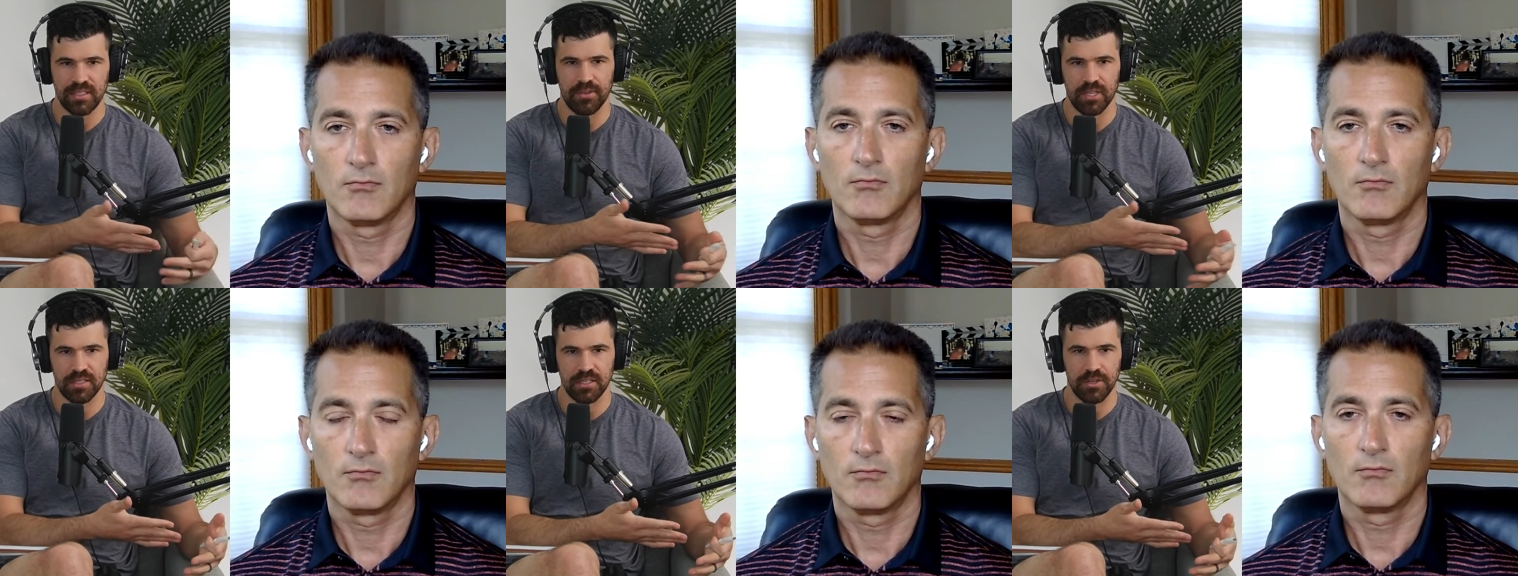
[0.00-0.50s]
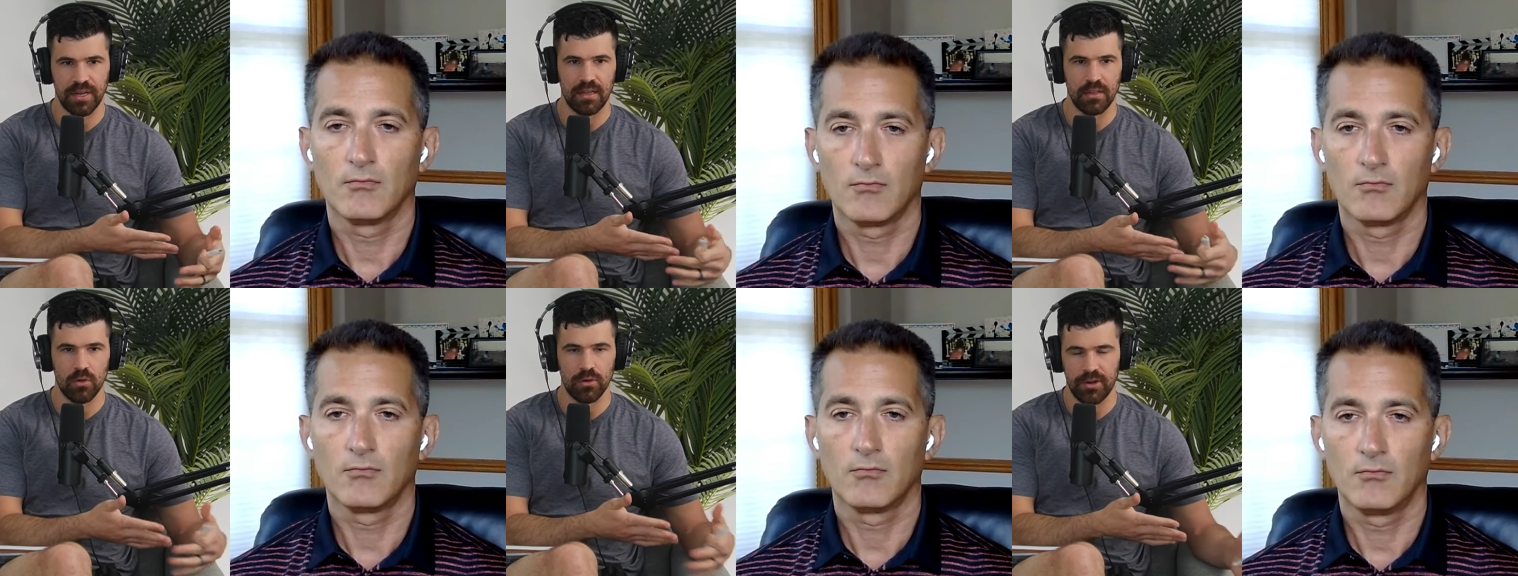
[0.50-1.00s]
Speaker 1: Obviously, you're not
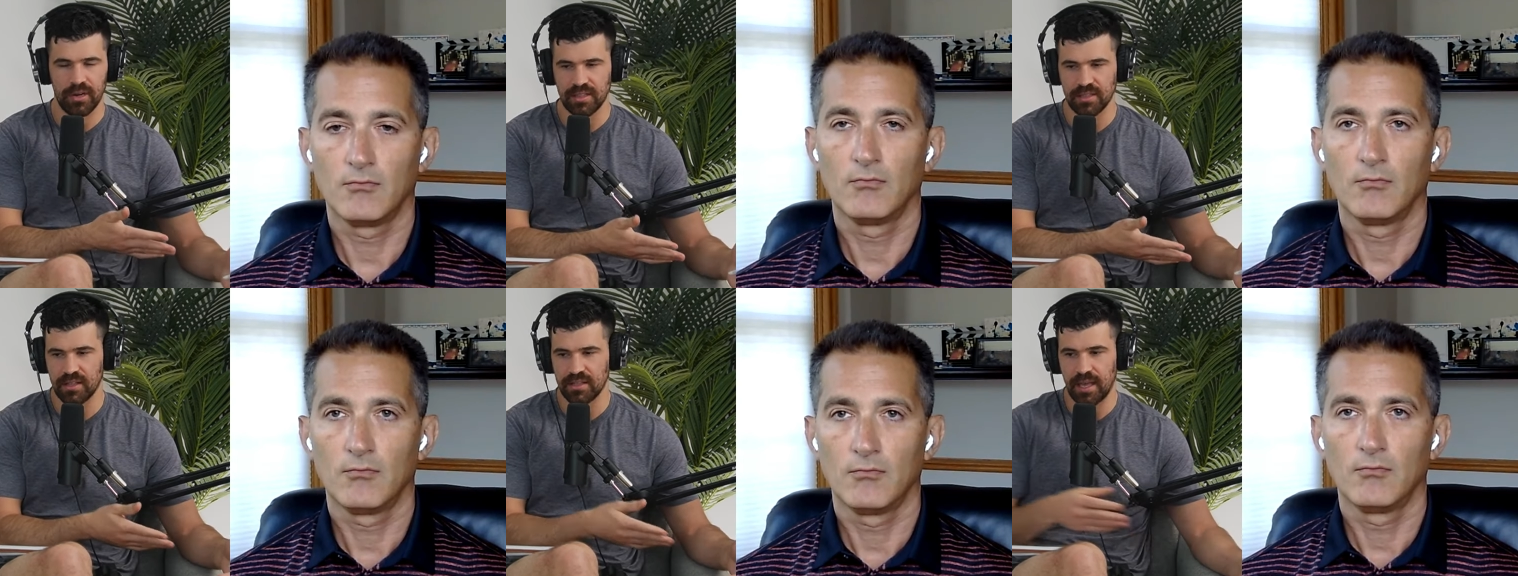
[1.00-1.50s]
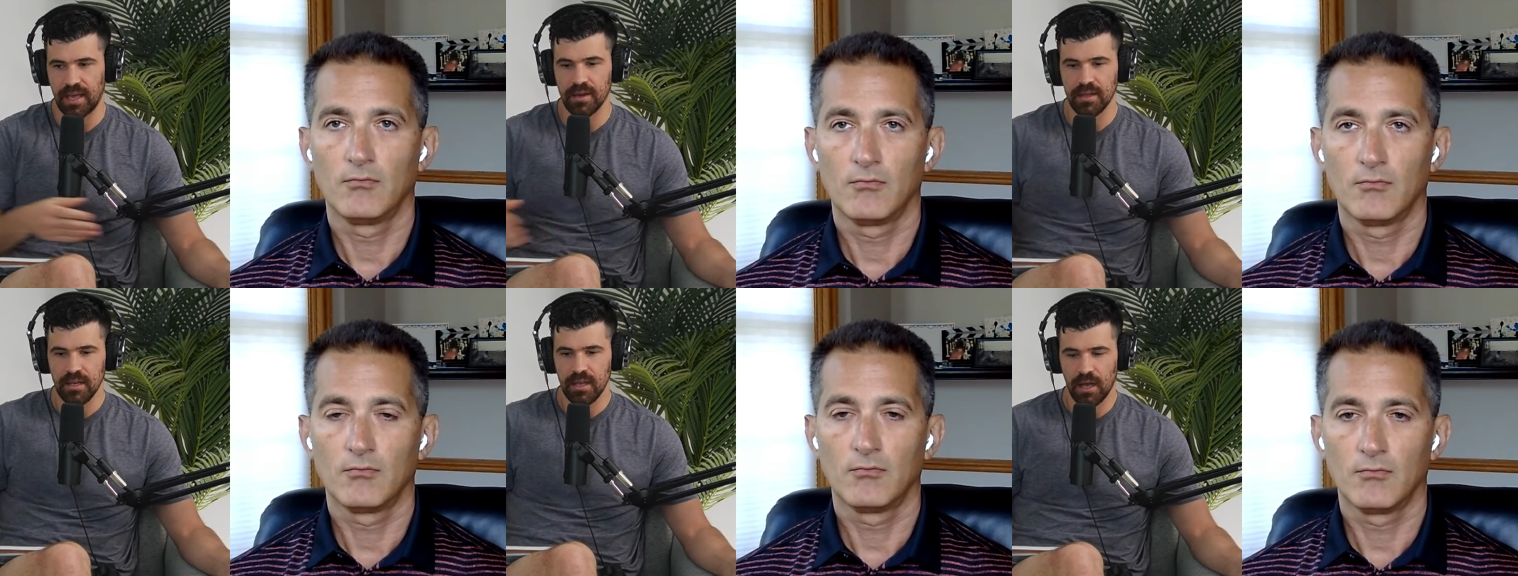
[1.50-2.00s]
a lawyer or anything like
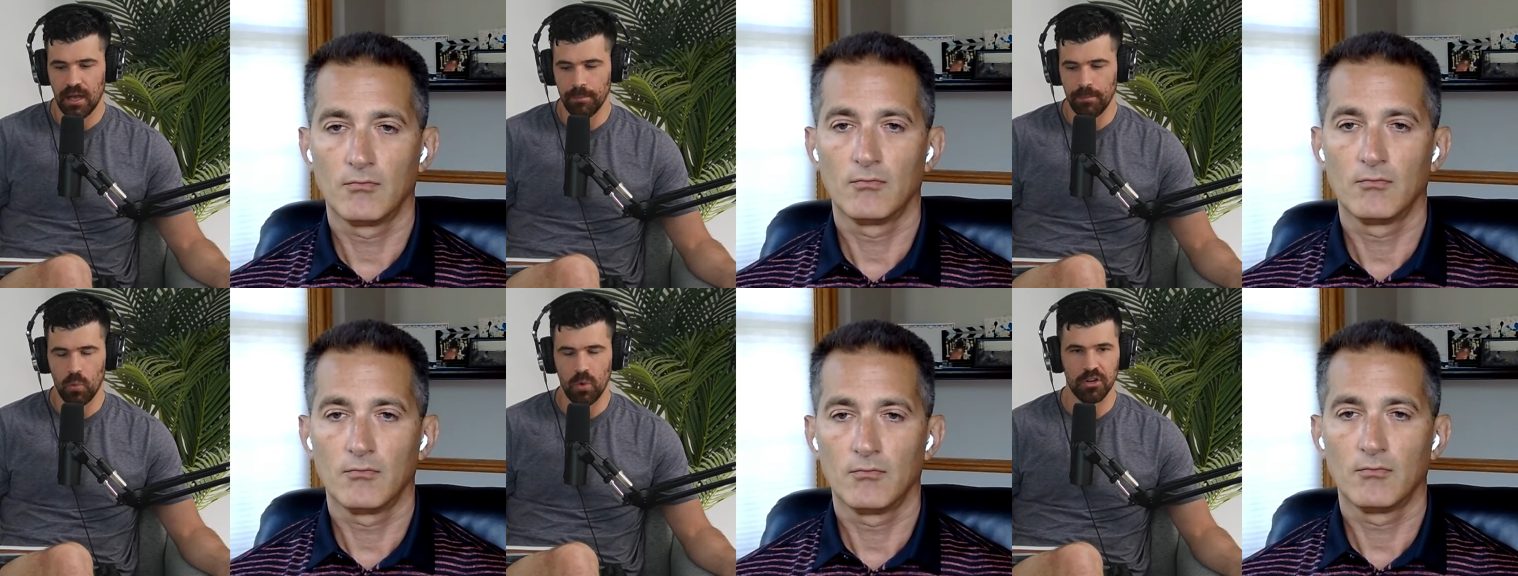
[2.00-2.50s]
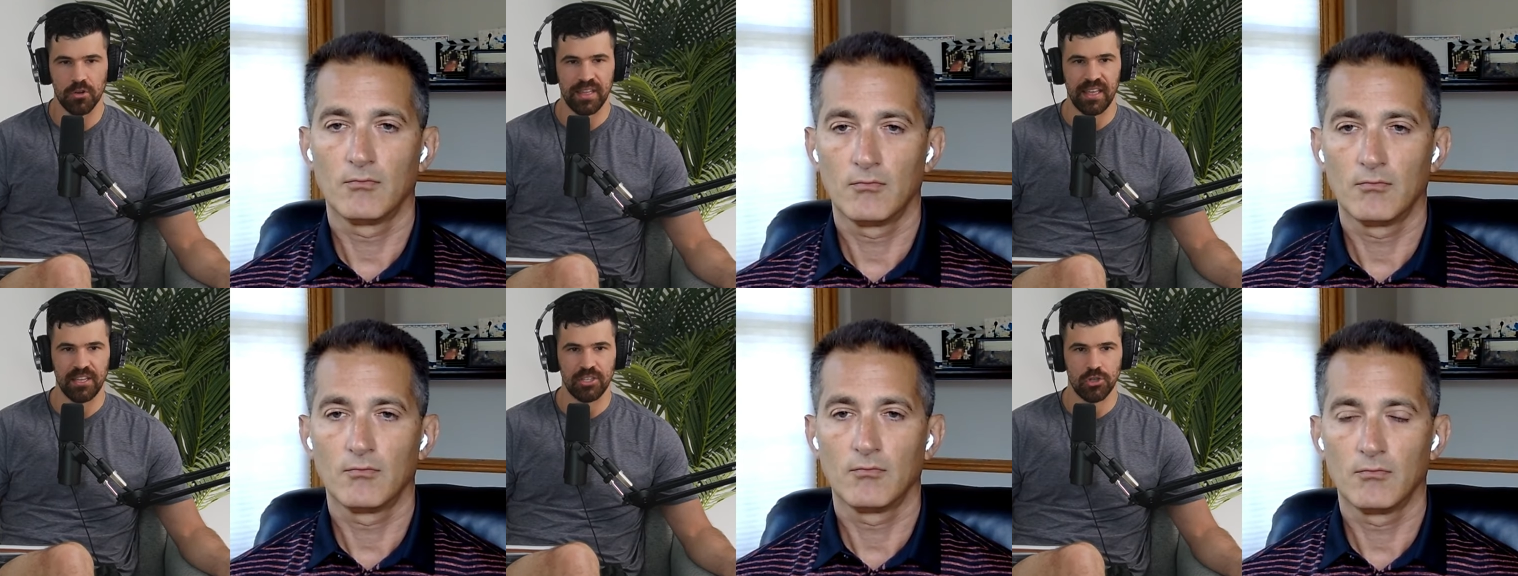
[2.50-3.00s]
that, but what are
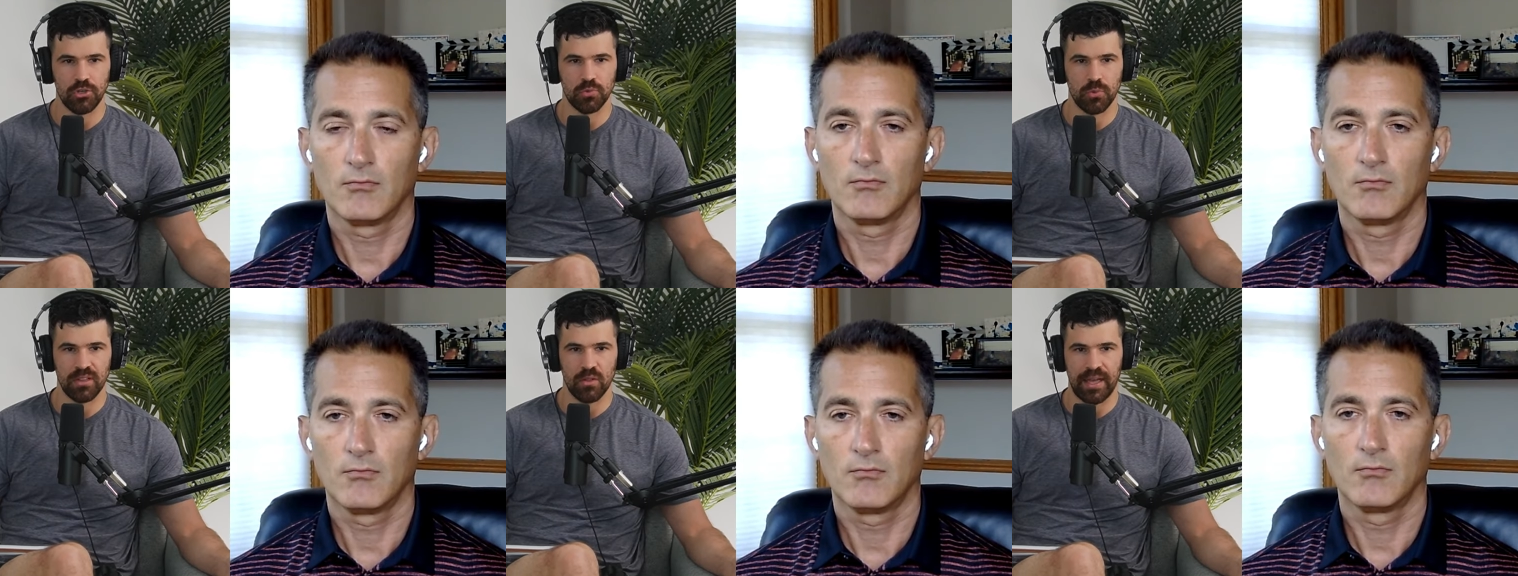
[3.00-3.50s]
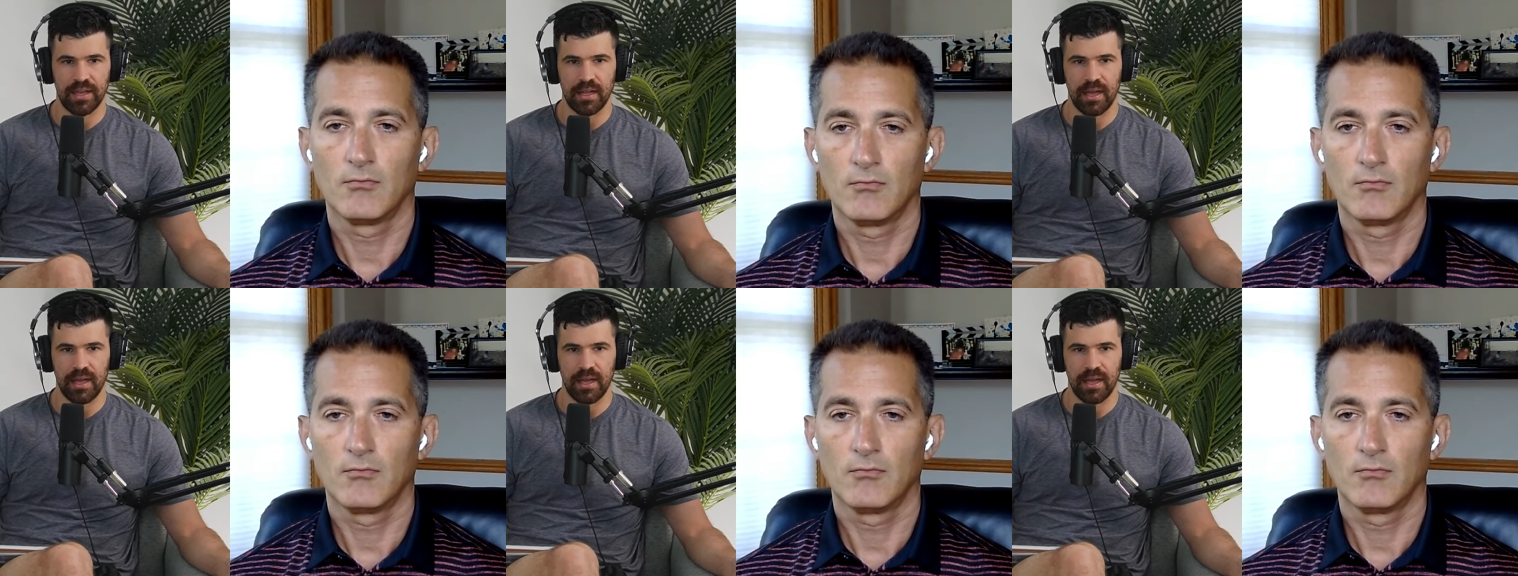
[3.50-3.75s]
the issues with land